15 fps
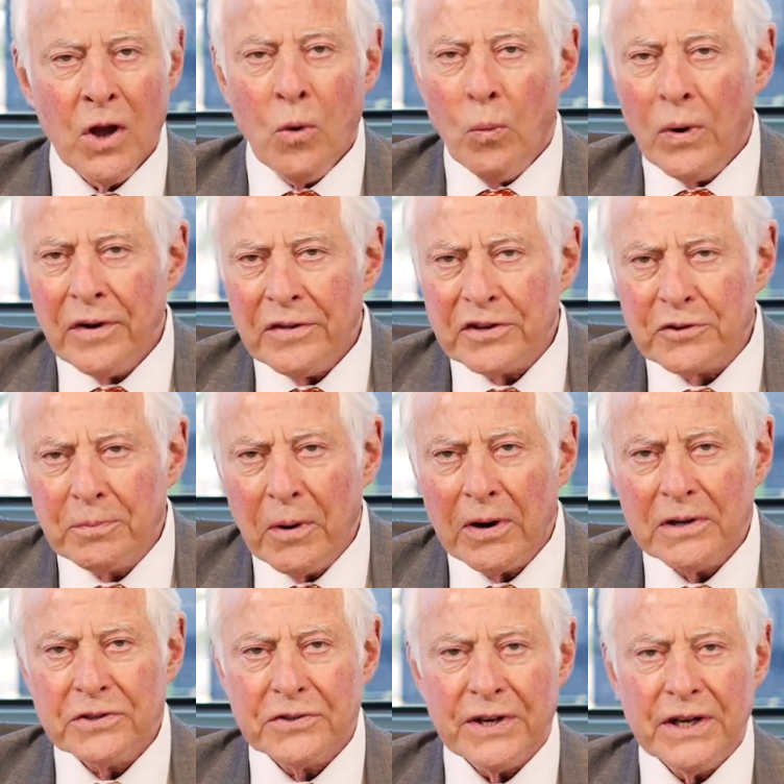One of the
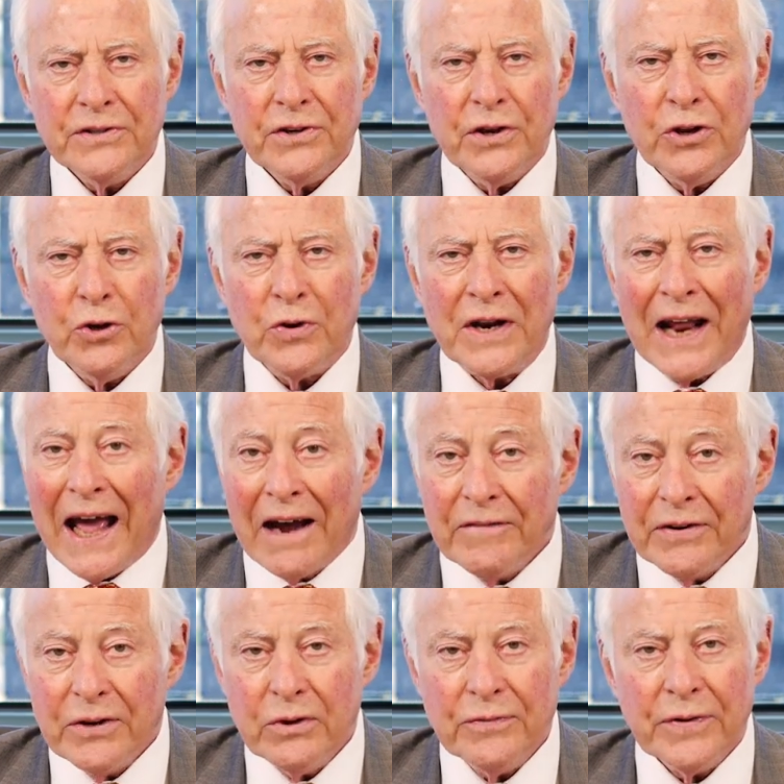smartest things that you can
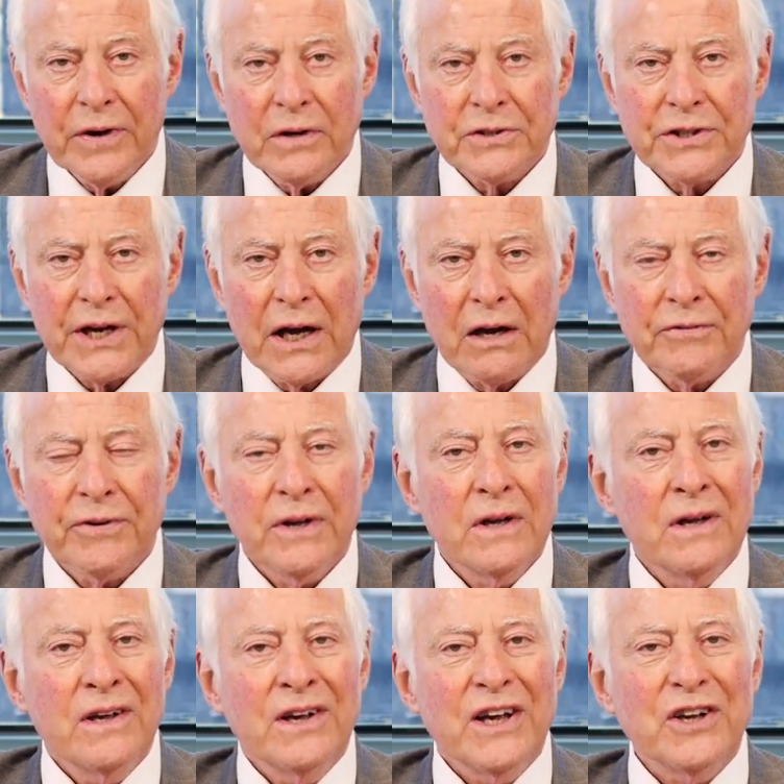ever do for yourself
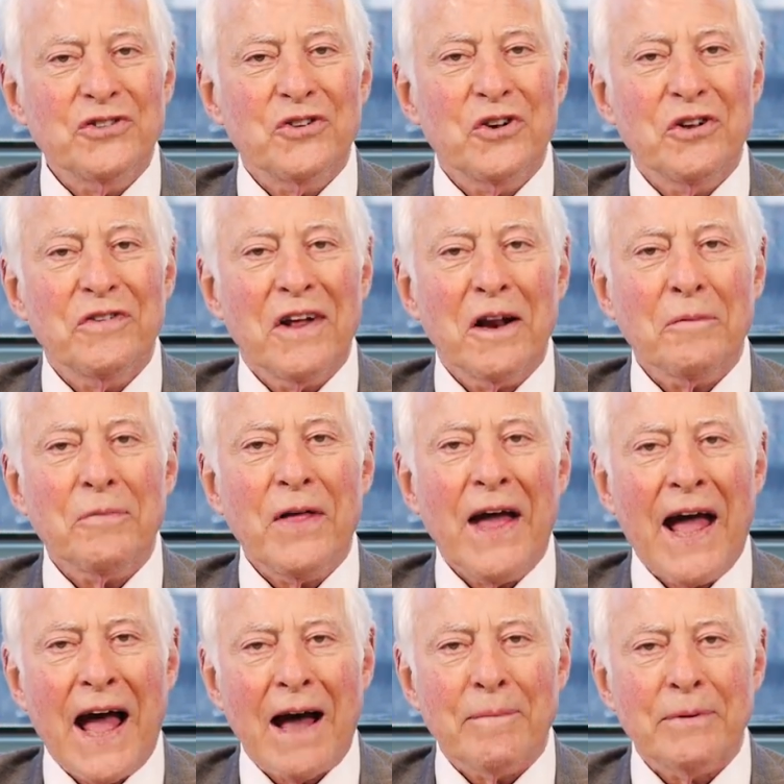is to develop the
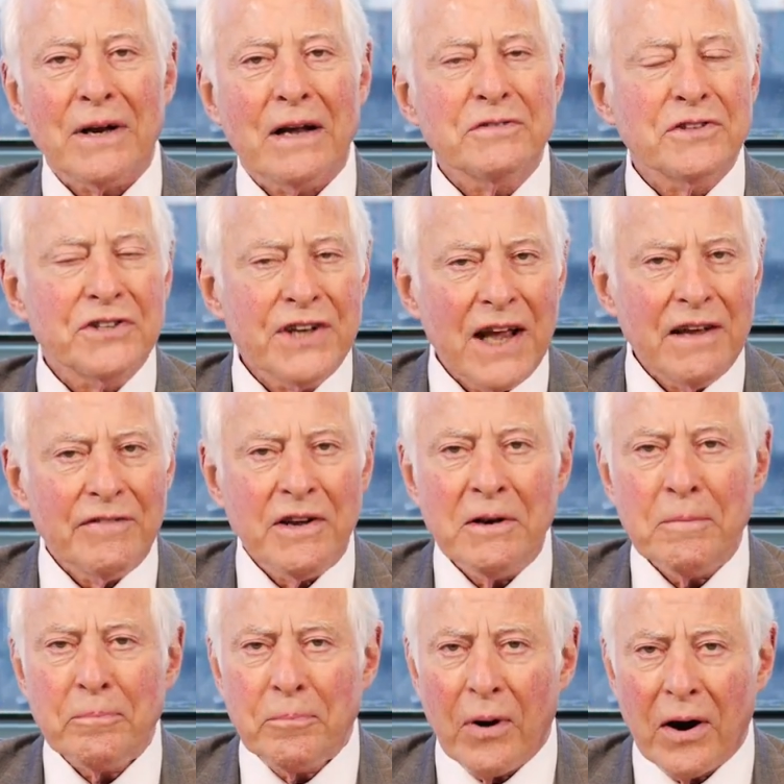habit of
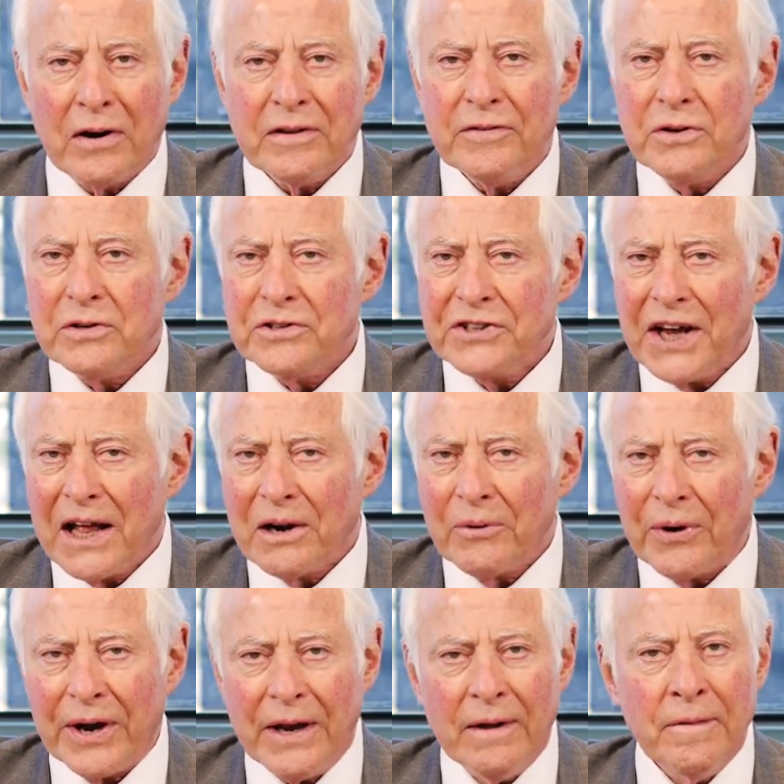saving part of your
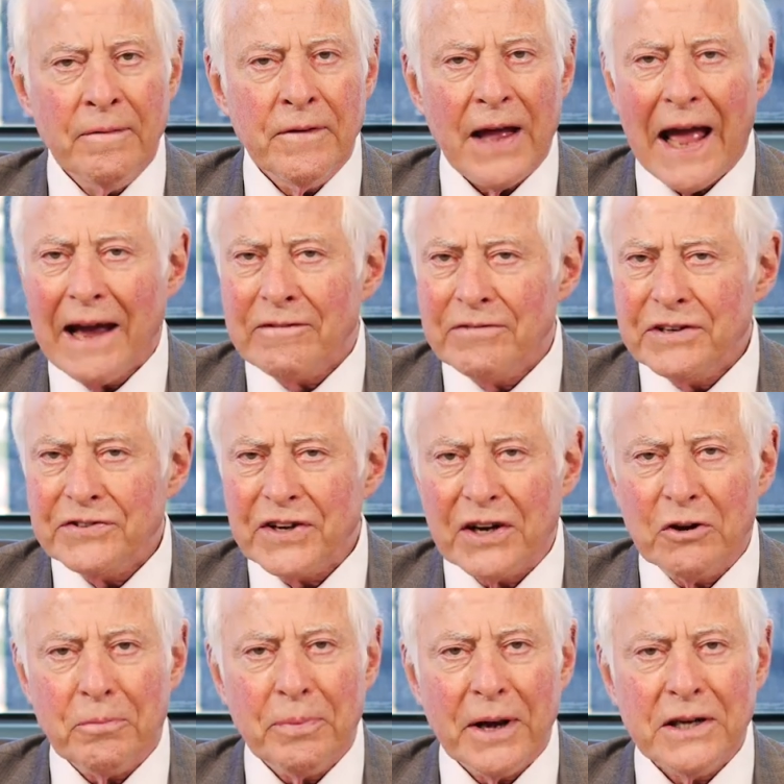salary every
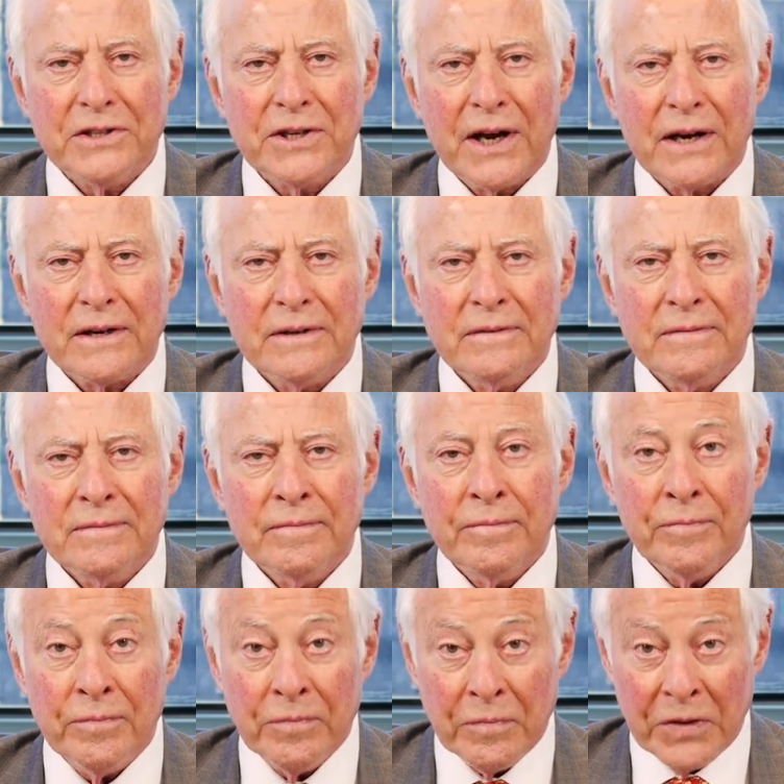single paycheck.
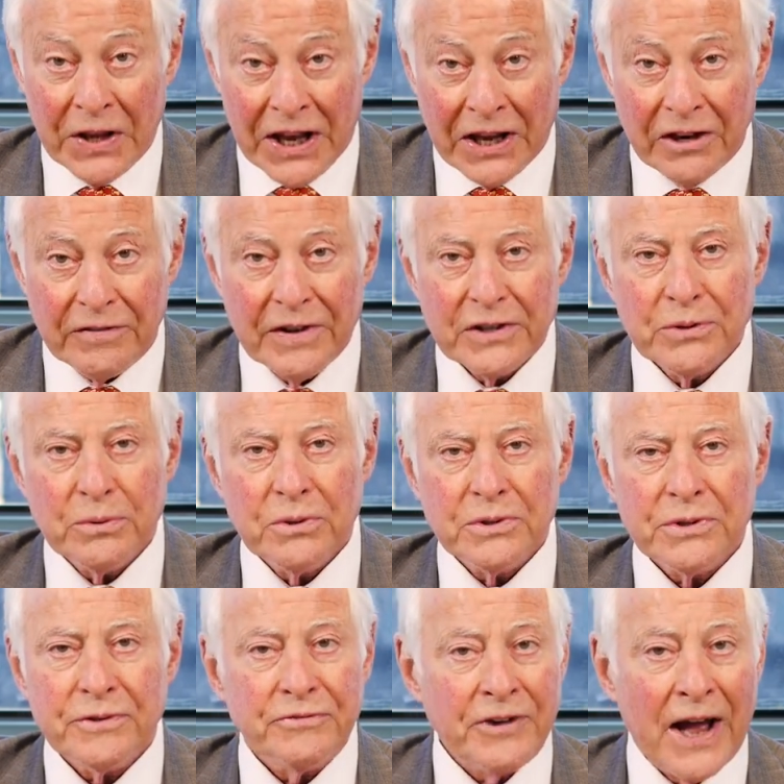
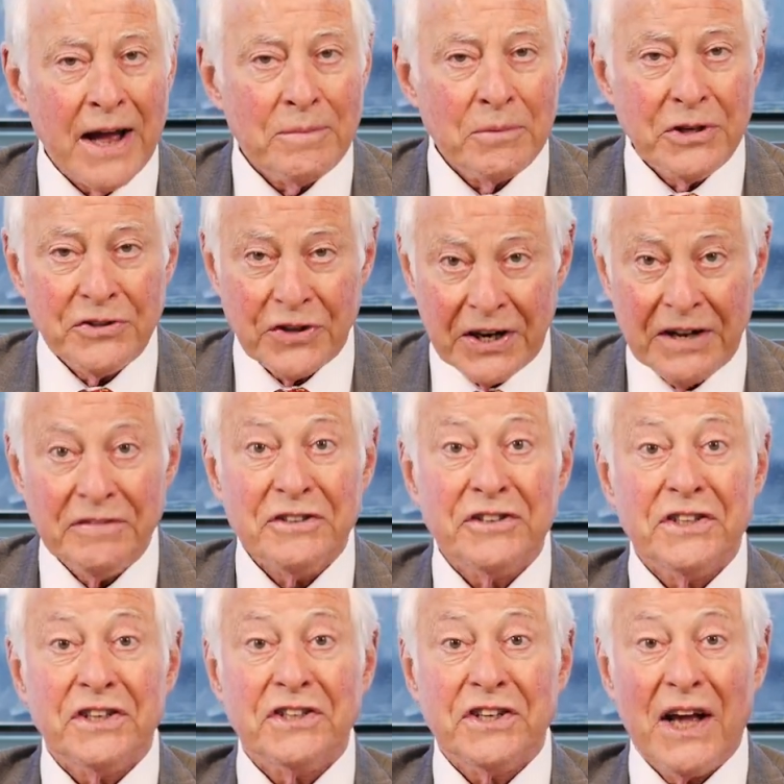Individuals, families, and even
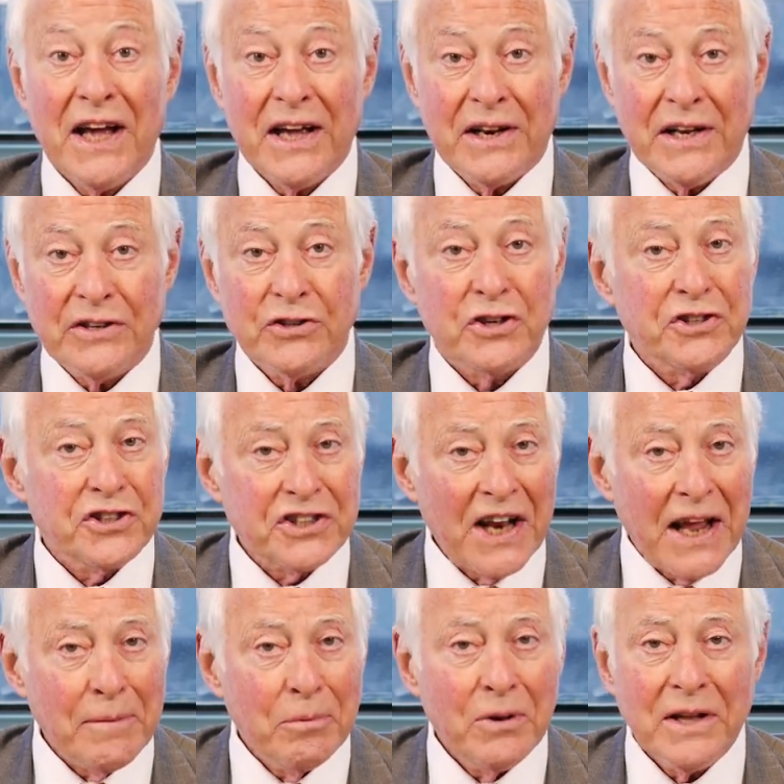societies are
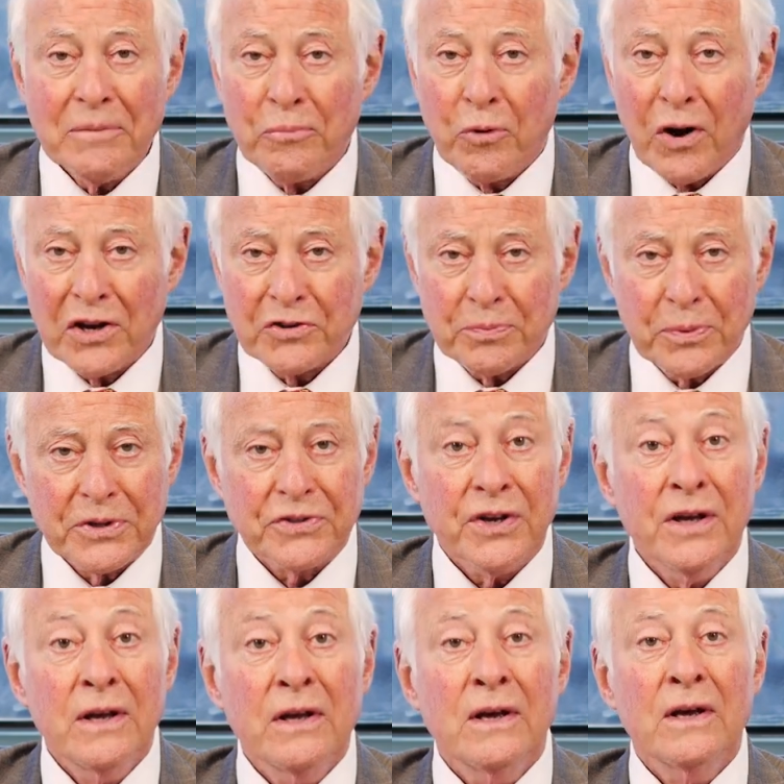stable and prosperous
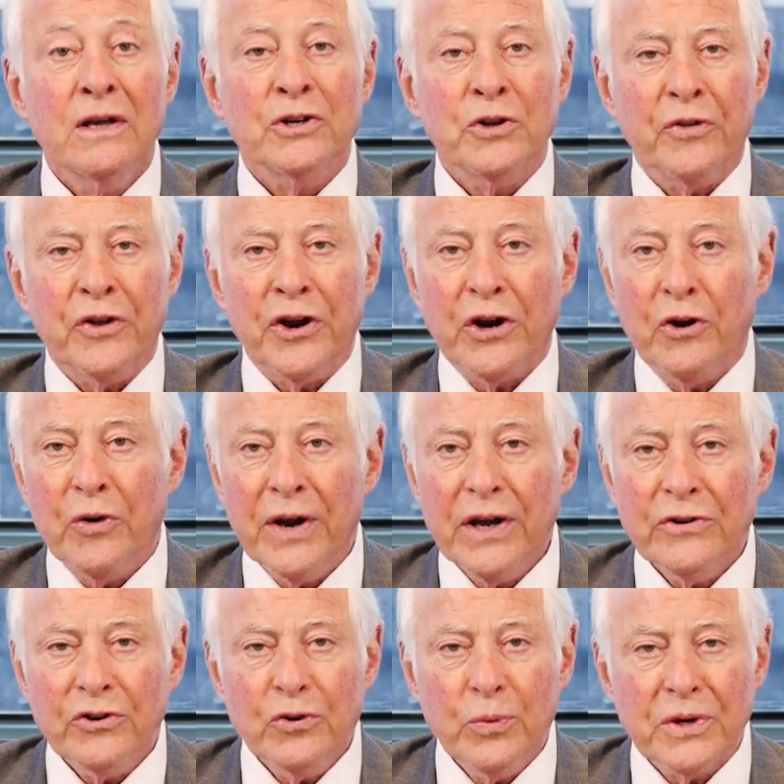to the degree
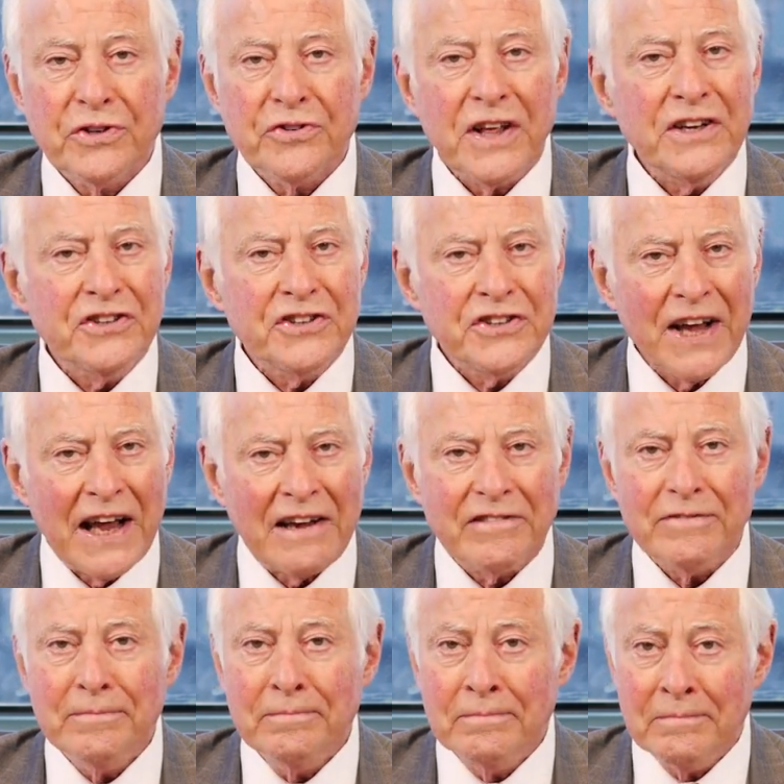to which they
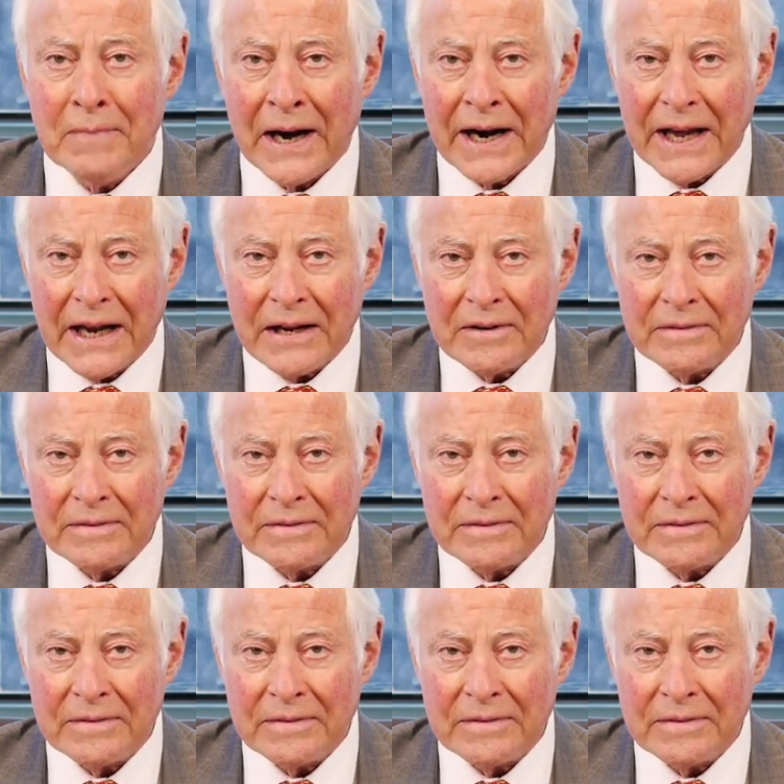save money.